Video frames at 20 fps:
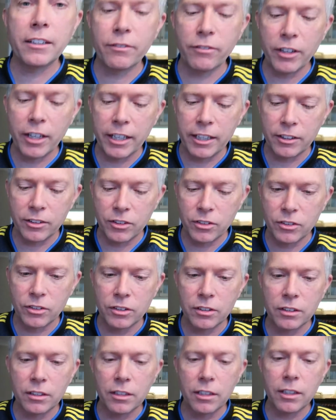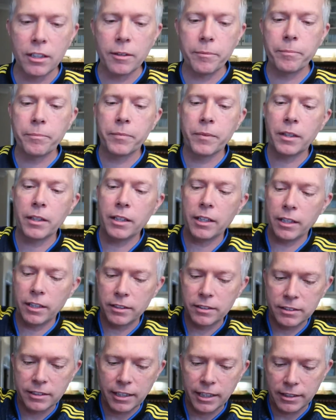device, and
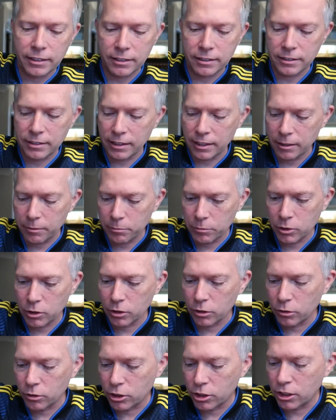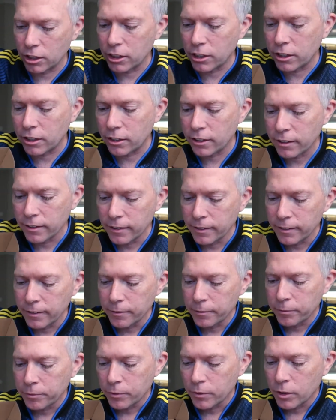it's got the same solution here
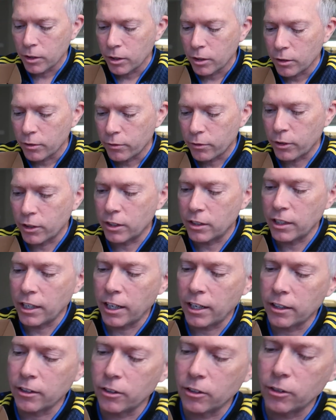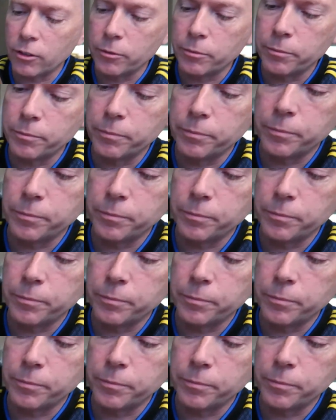for the dongle